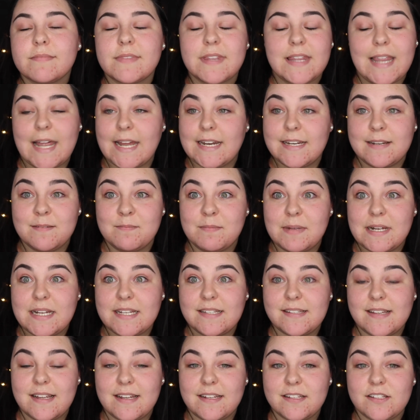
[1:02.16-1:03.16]
That didn't
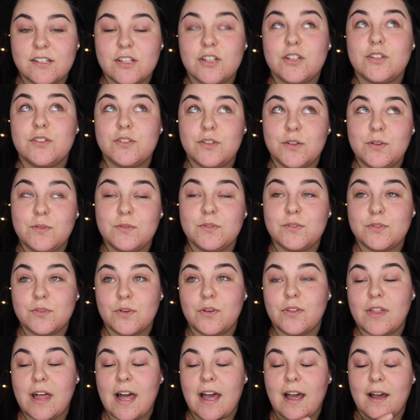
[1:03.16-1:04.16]
make sense. Soon
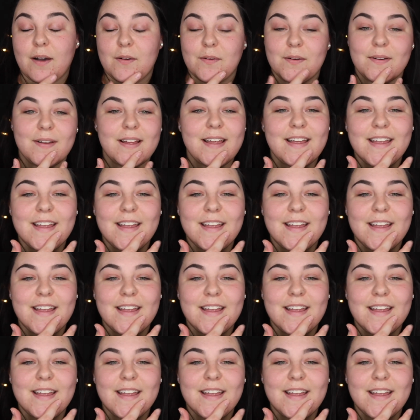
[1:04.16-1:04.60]
sort that out.